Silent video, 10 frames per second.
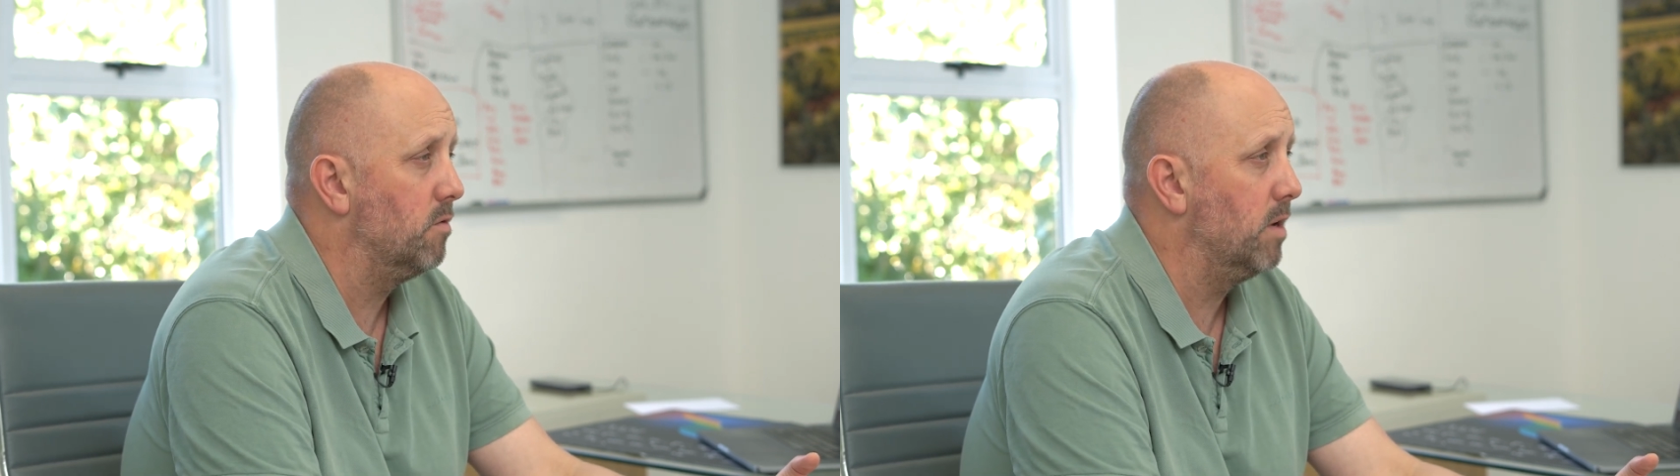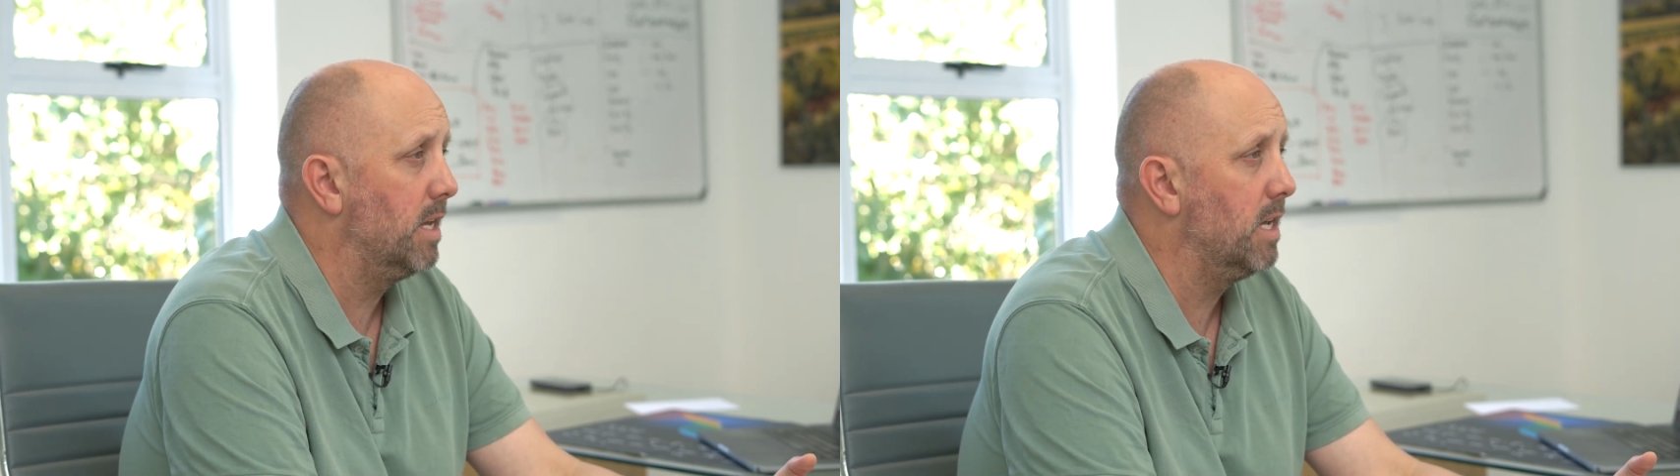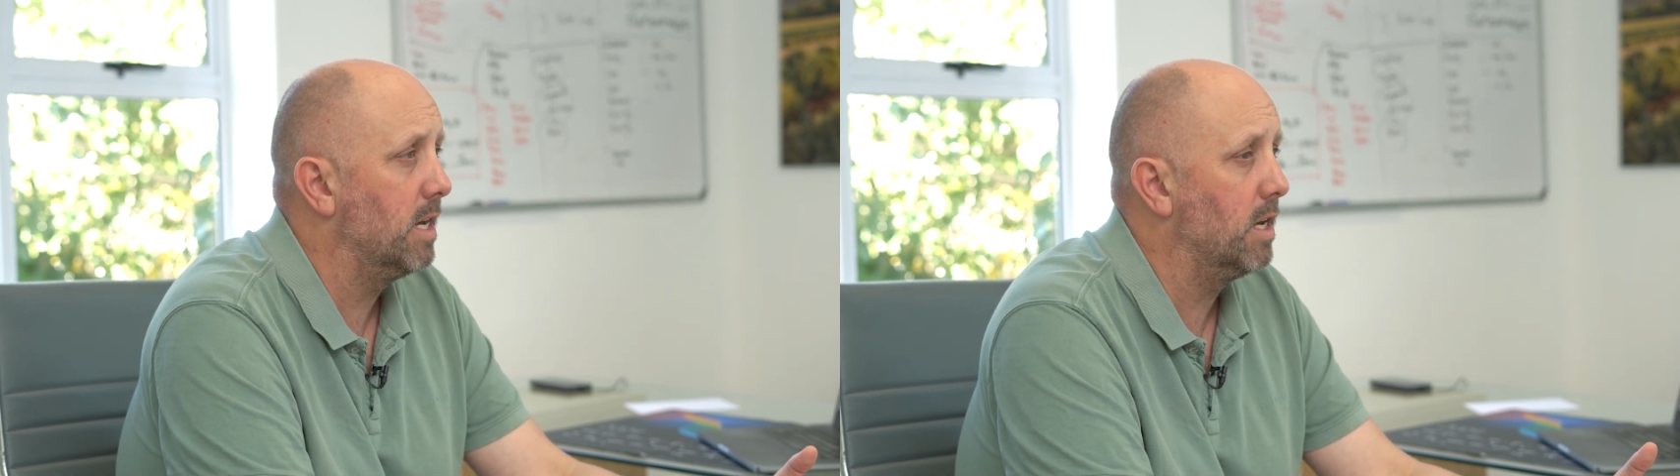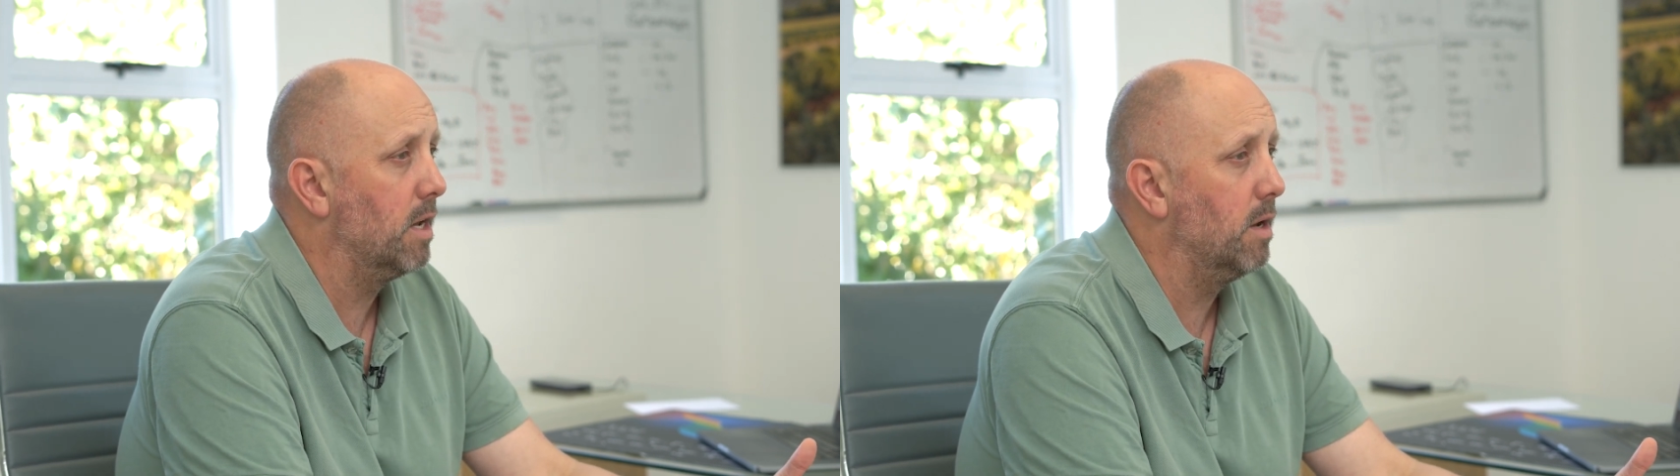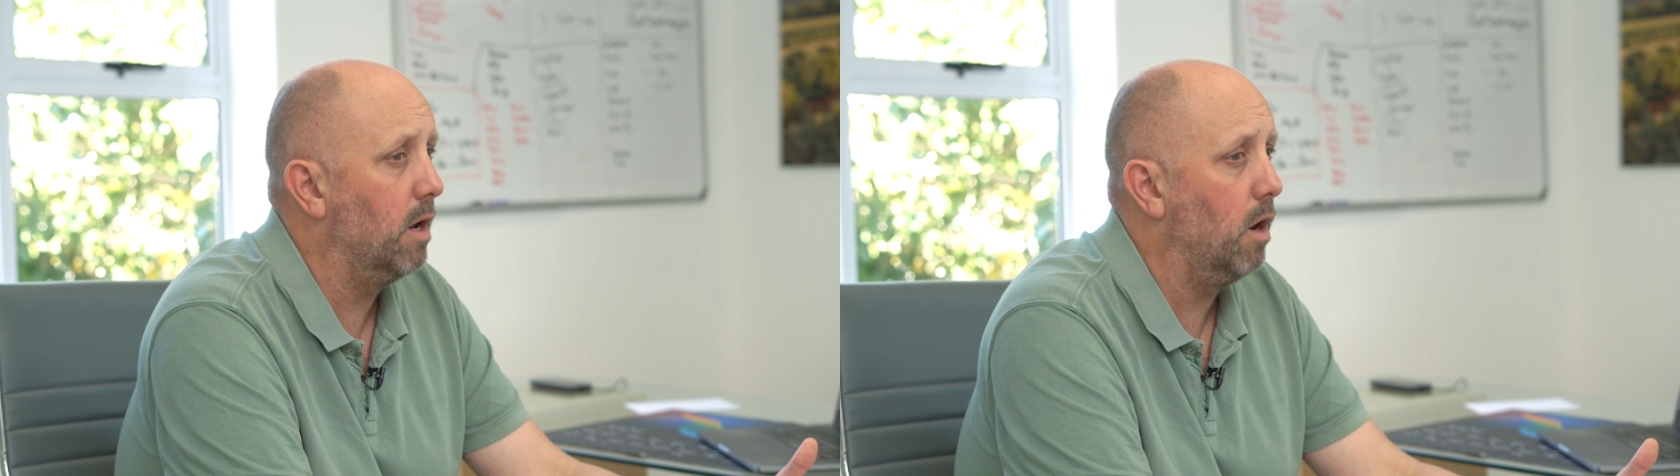really,
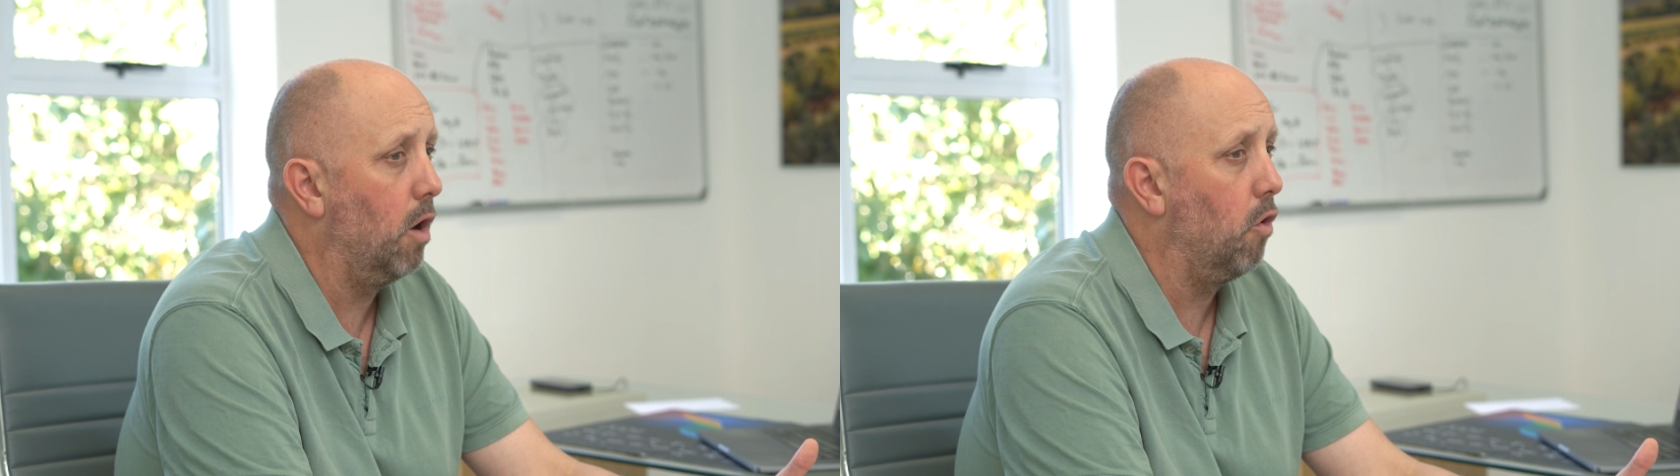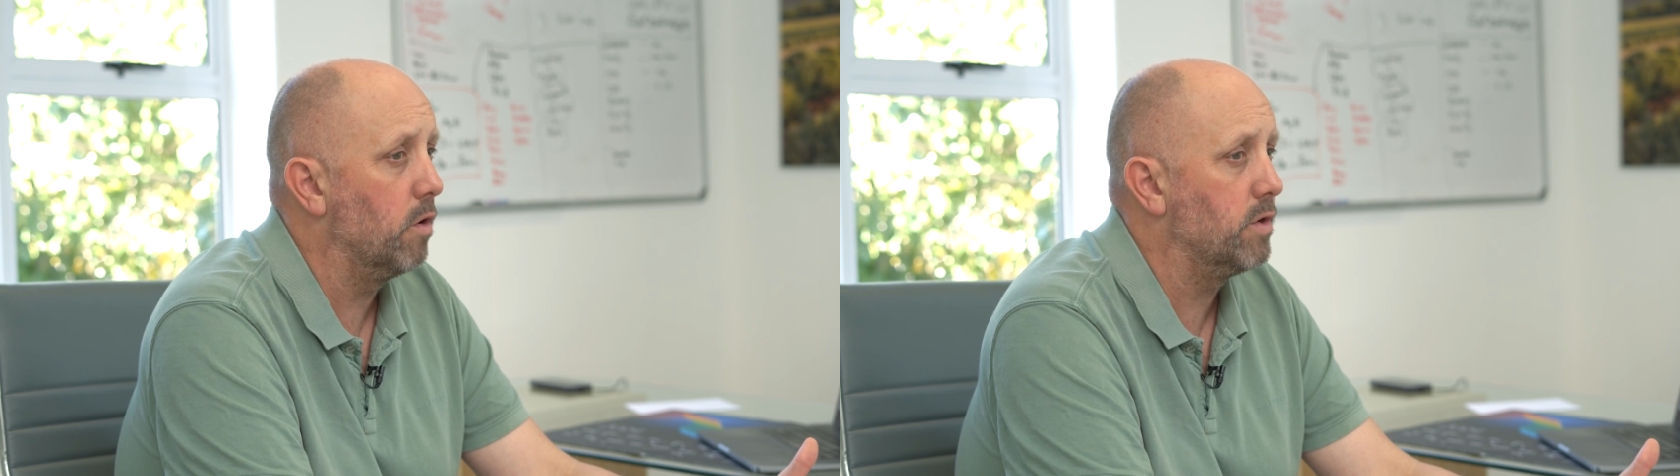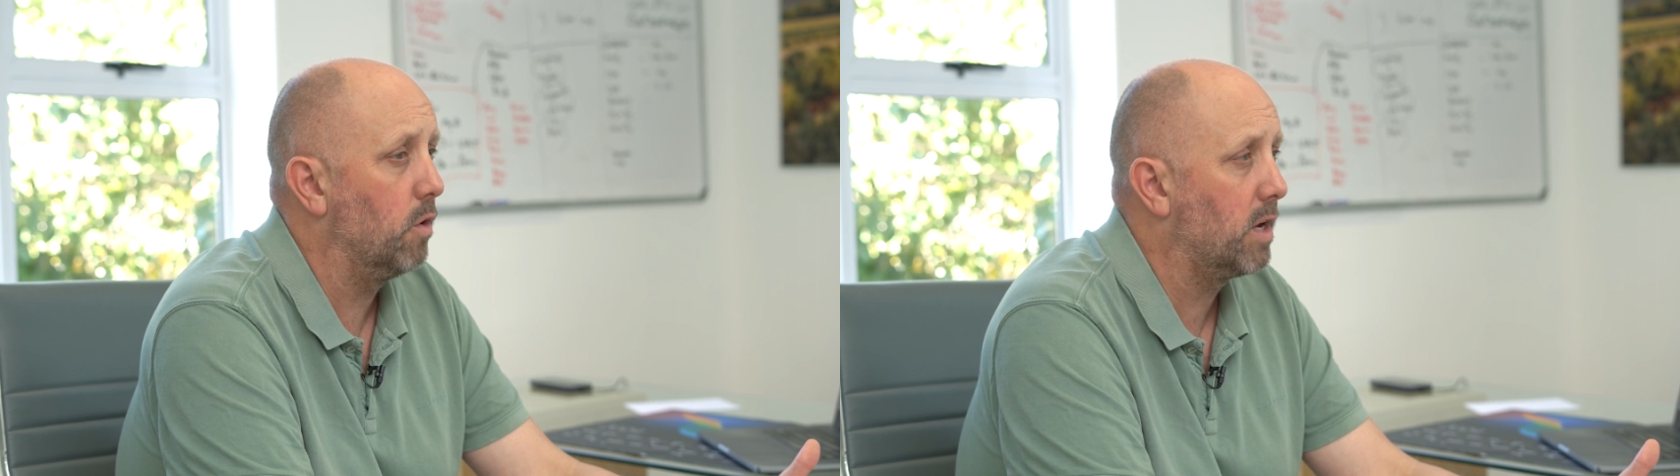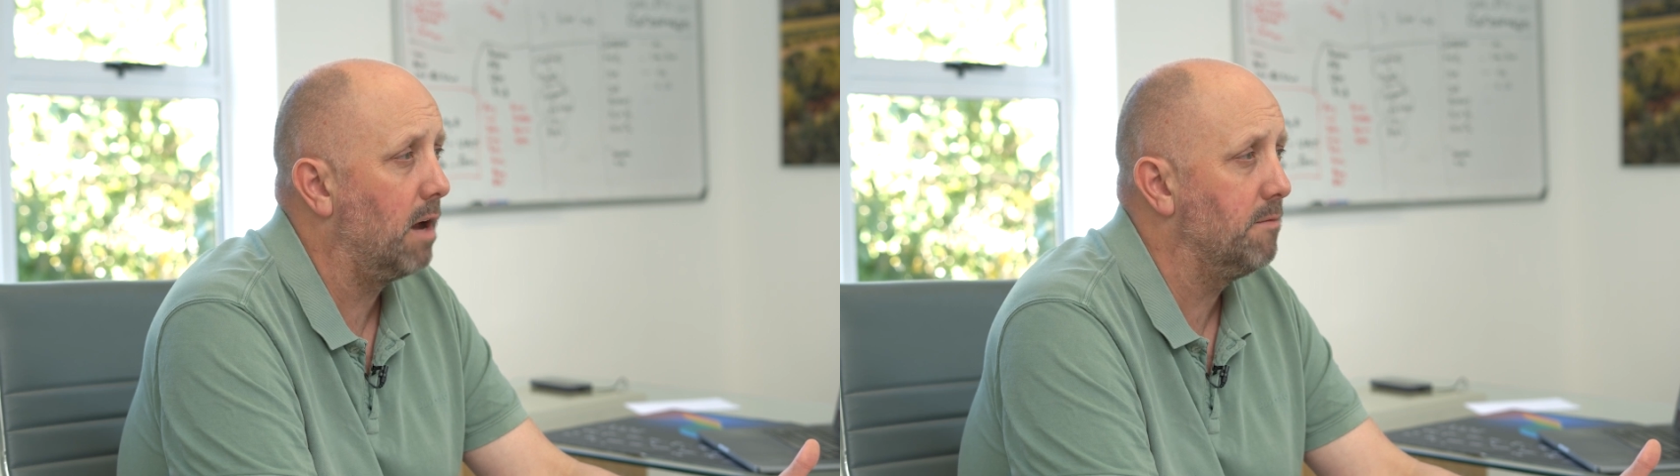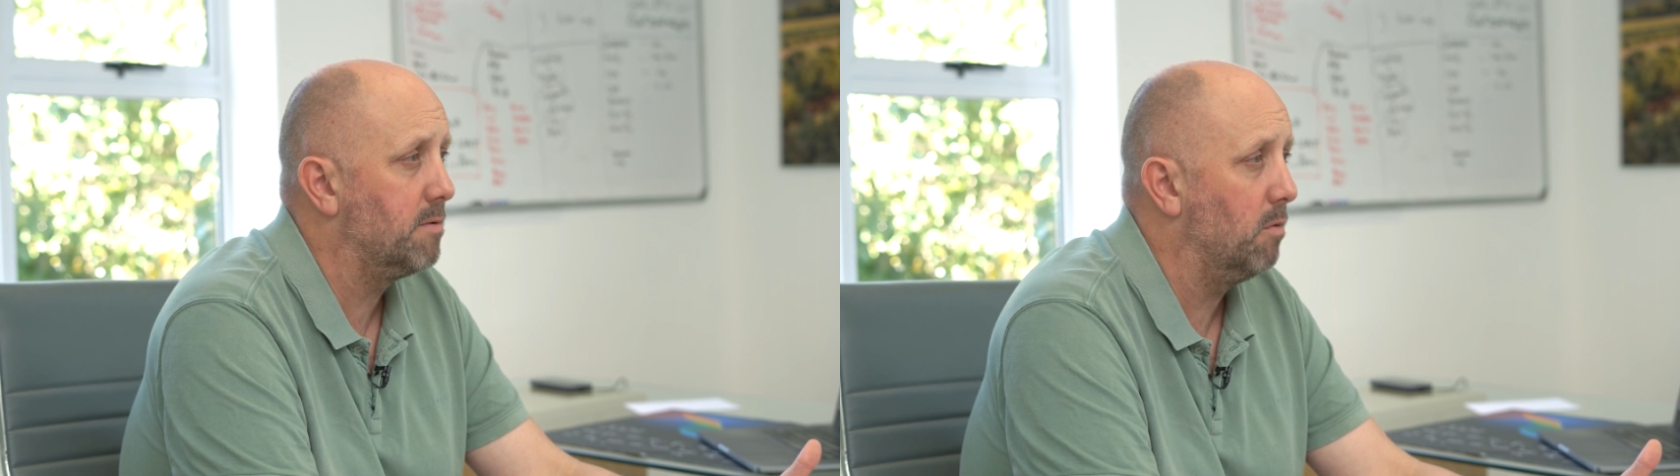or as you're
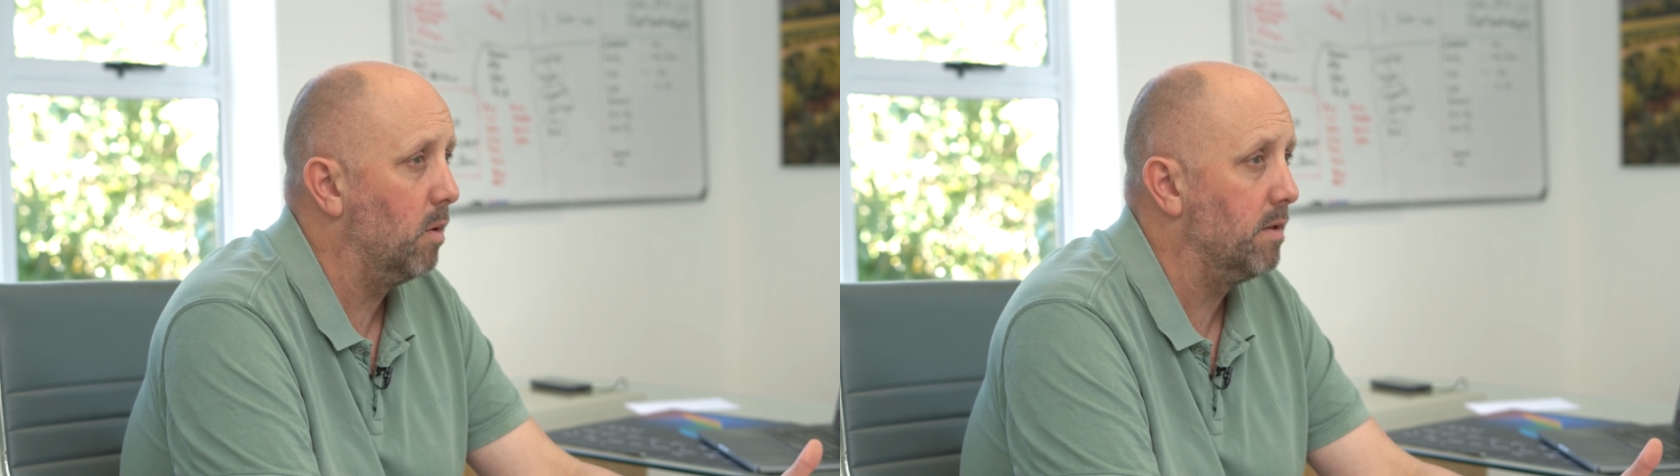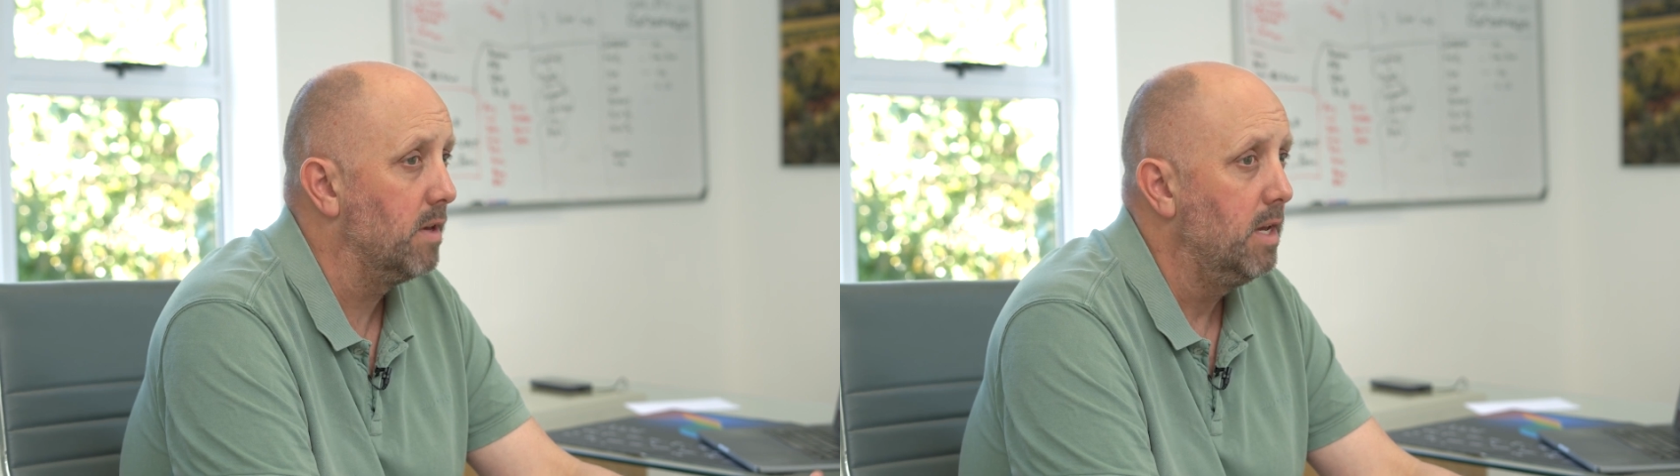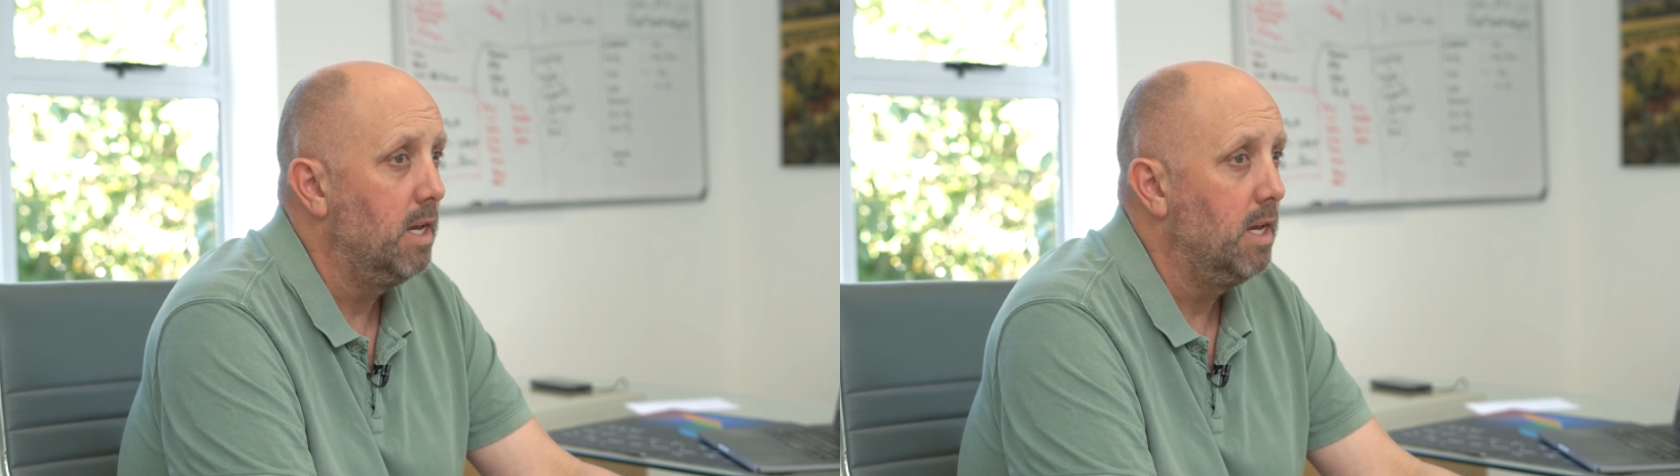comfortable with.